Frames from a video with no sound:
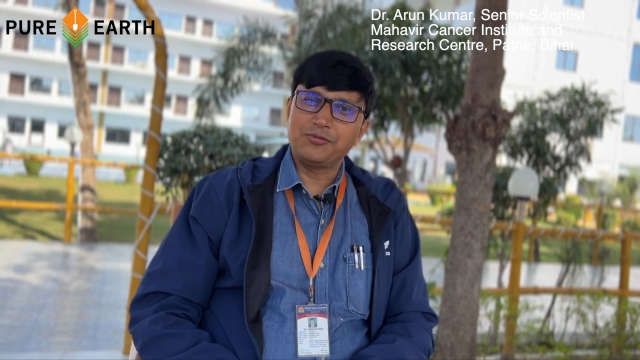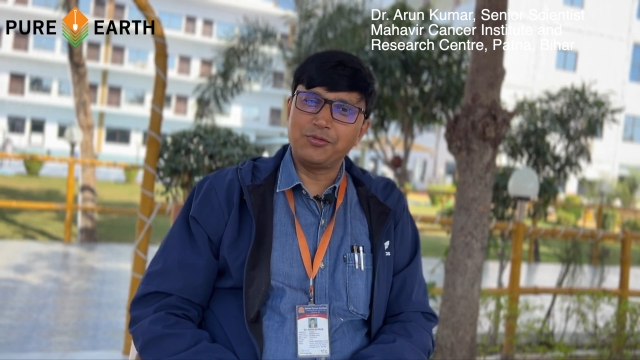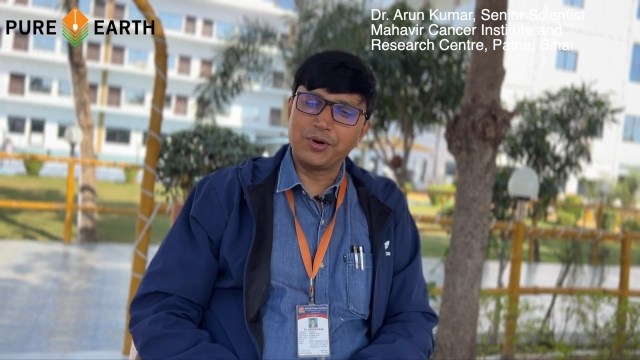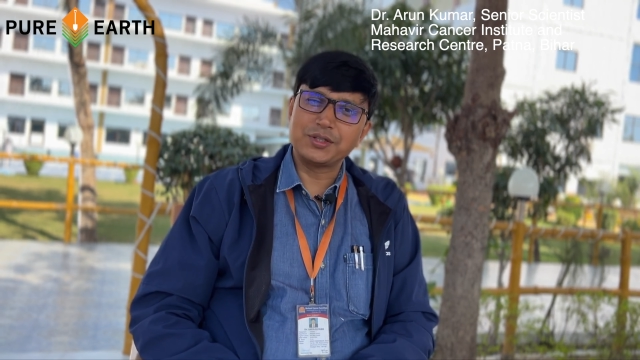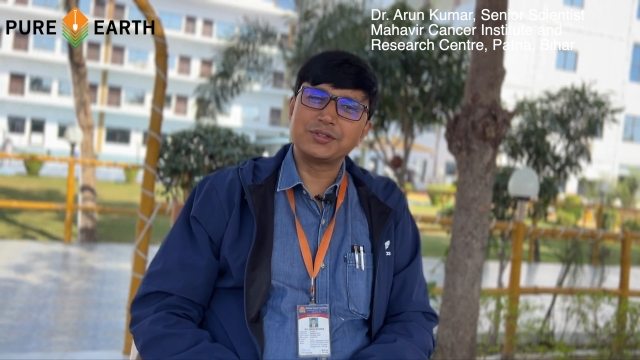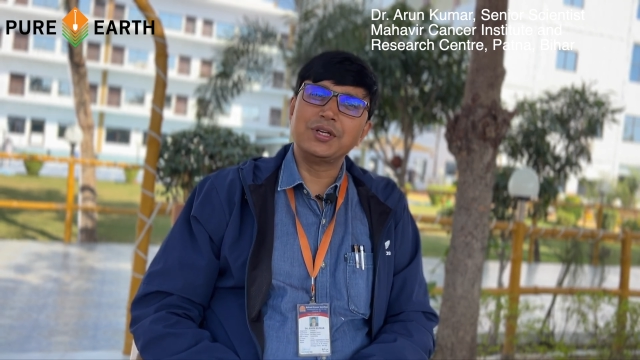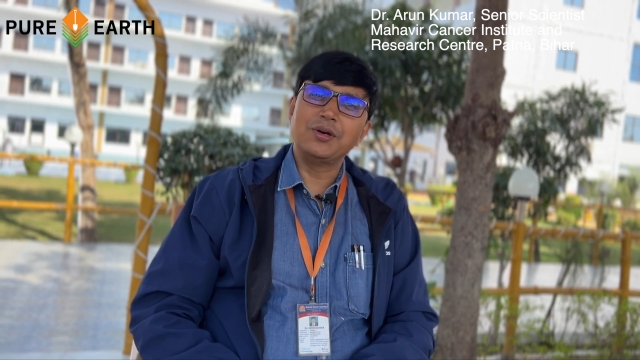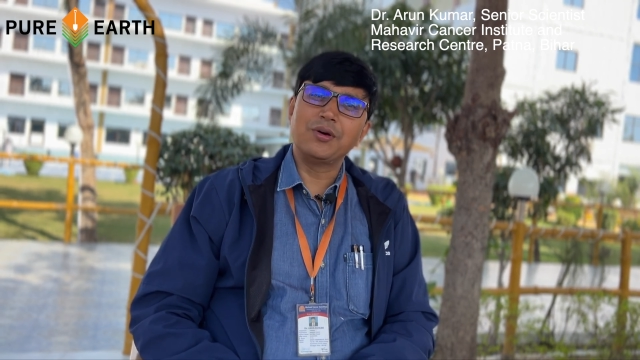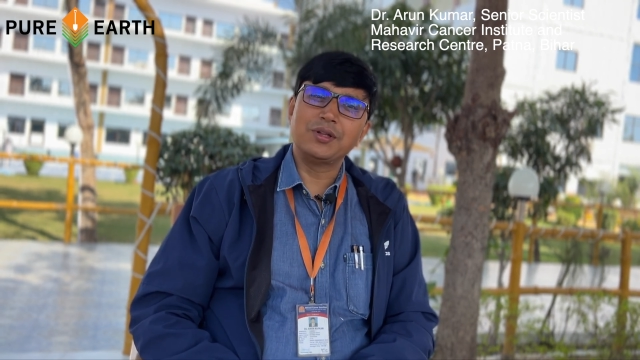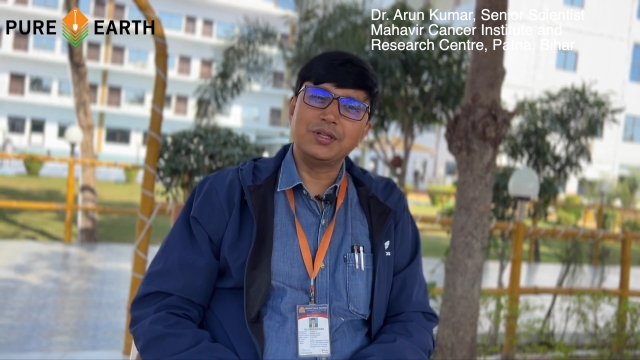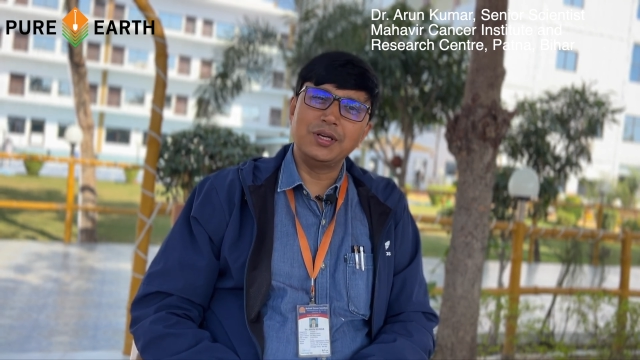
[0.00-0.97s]

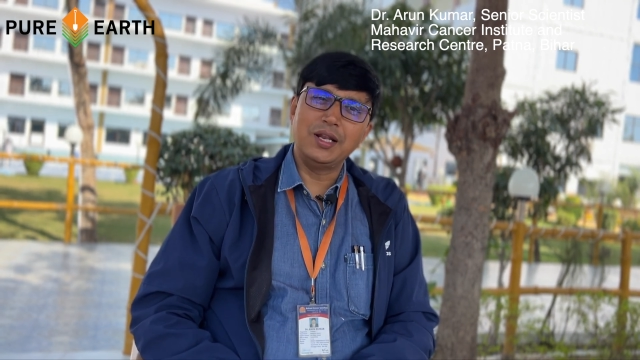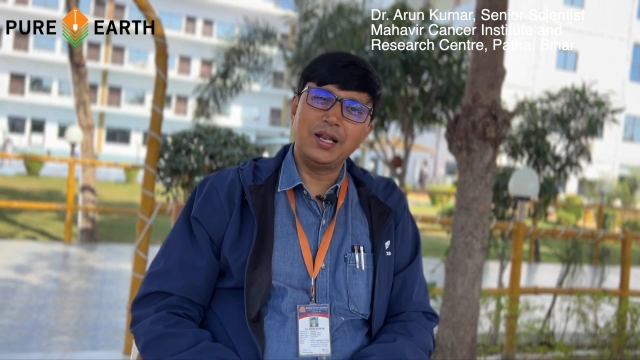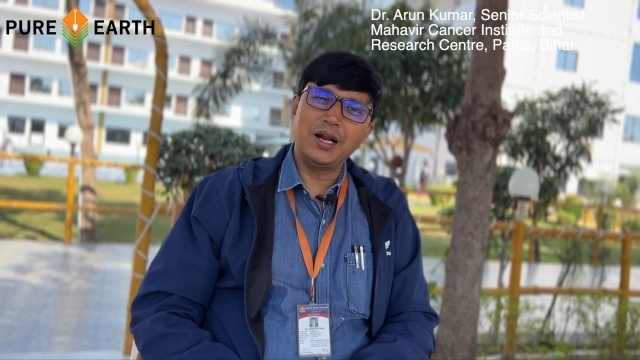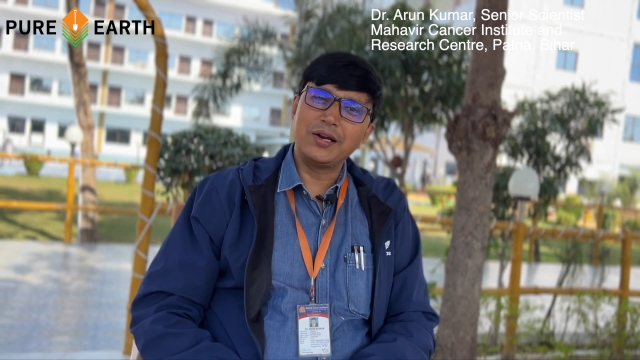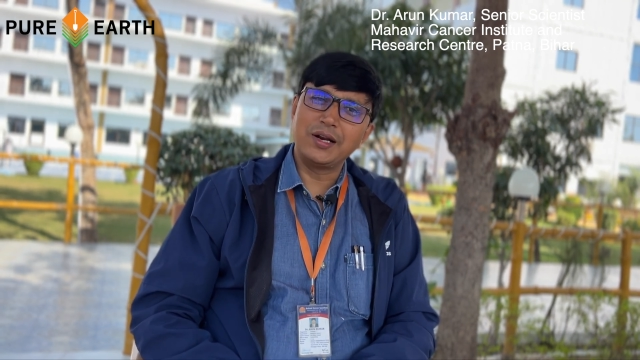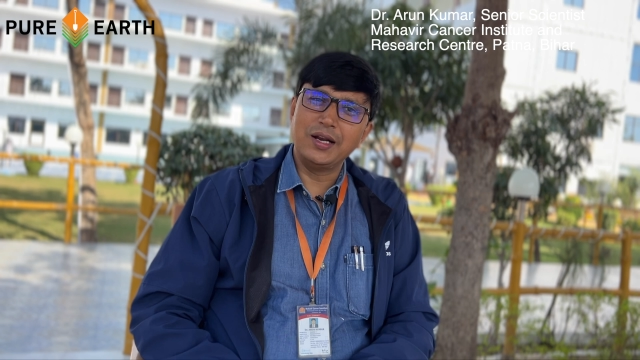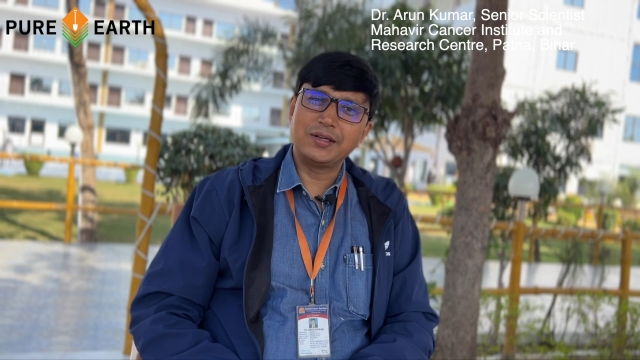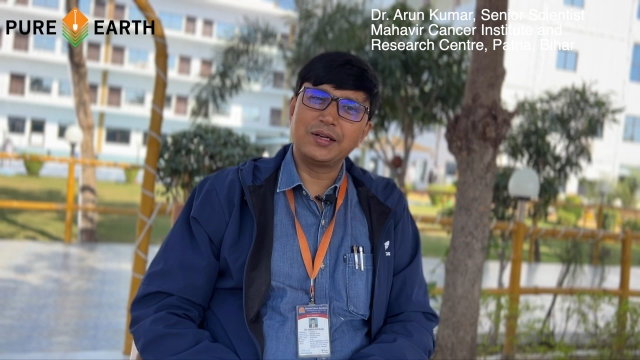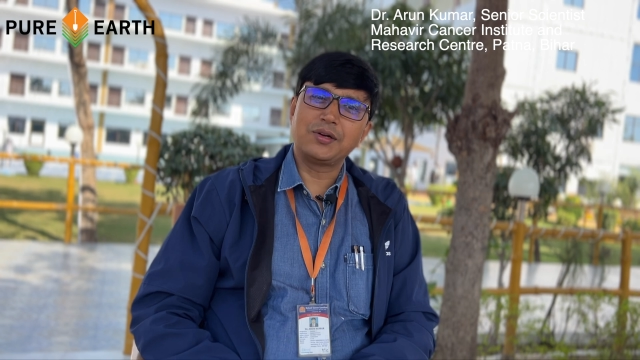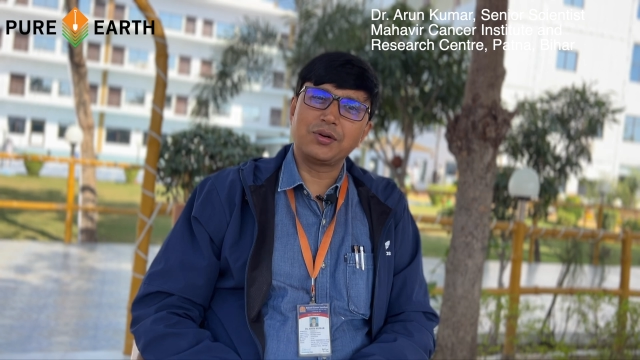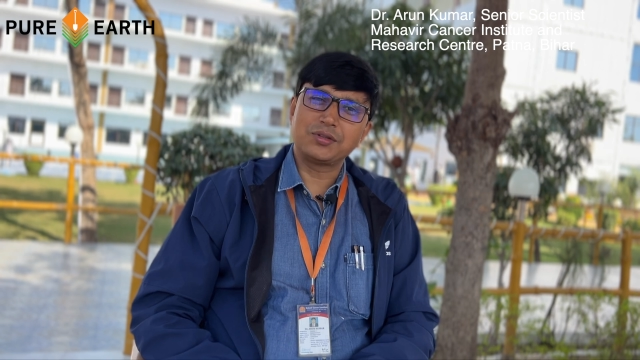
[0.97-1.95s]
focusing on the lead
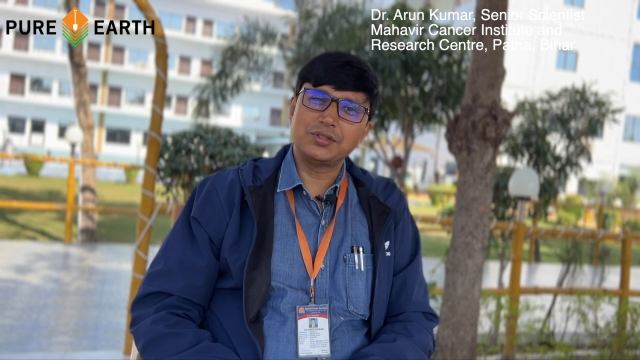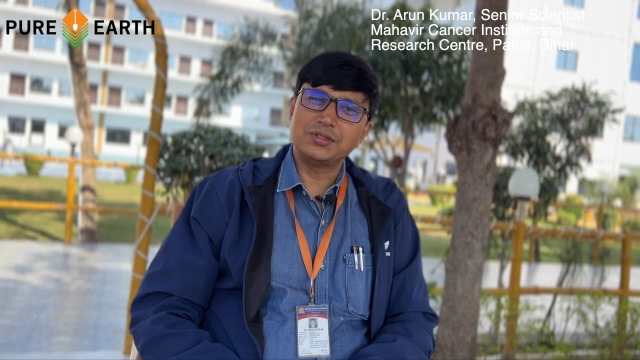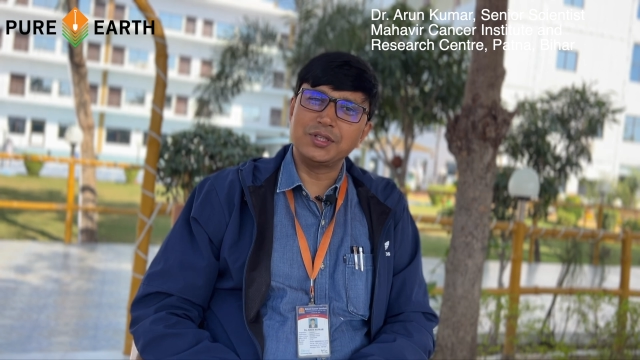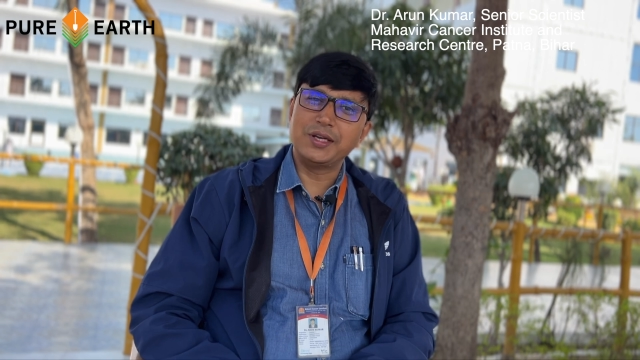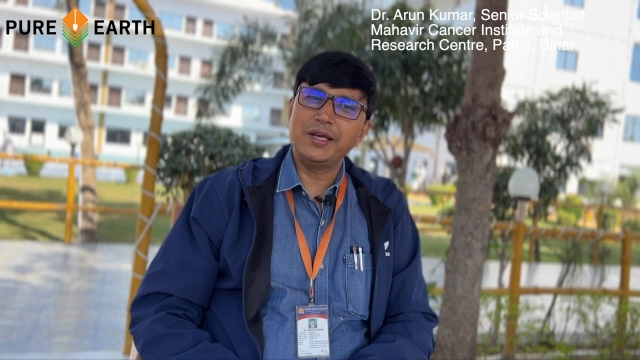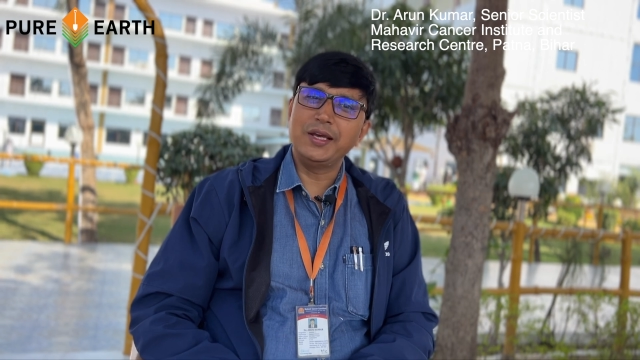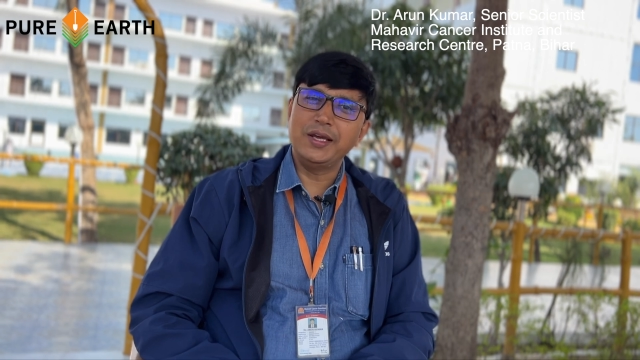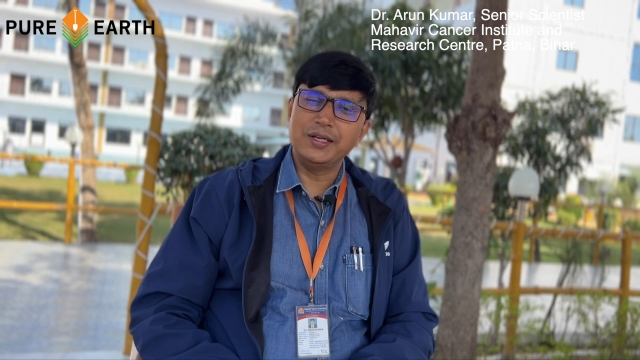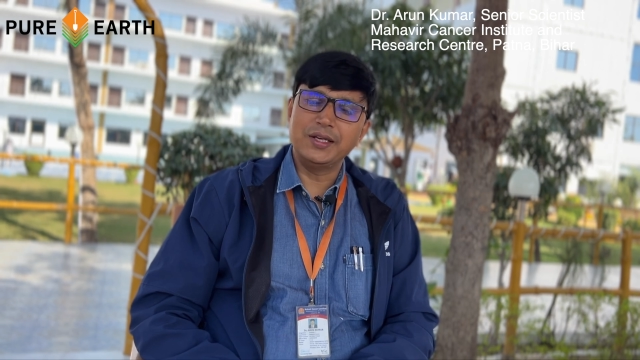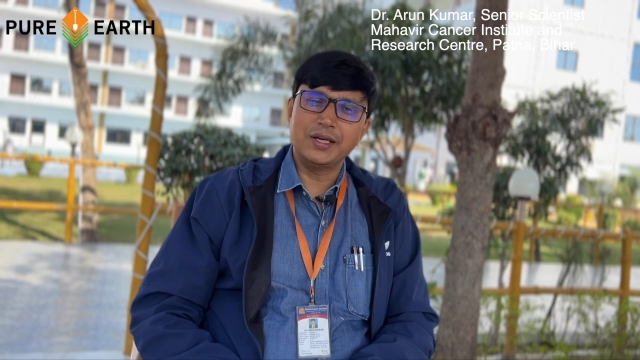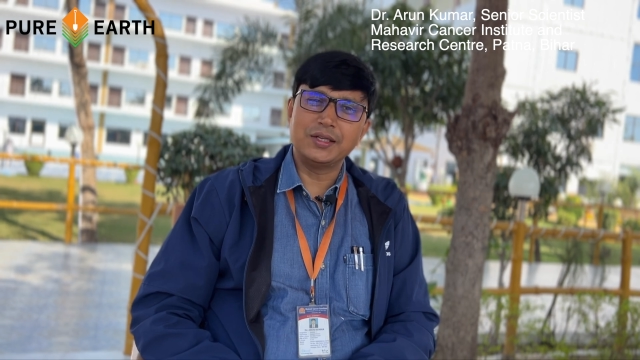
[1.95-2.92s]
related toxicity
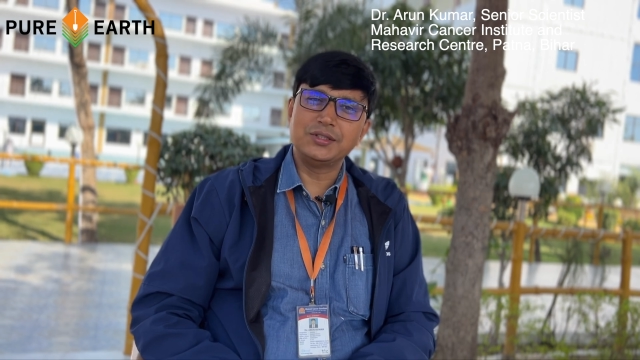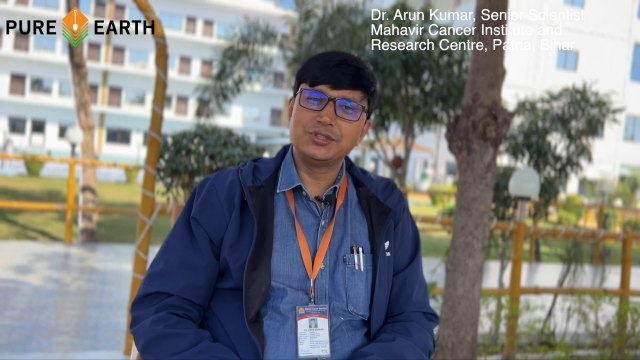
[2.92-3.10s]
in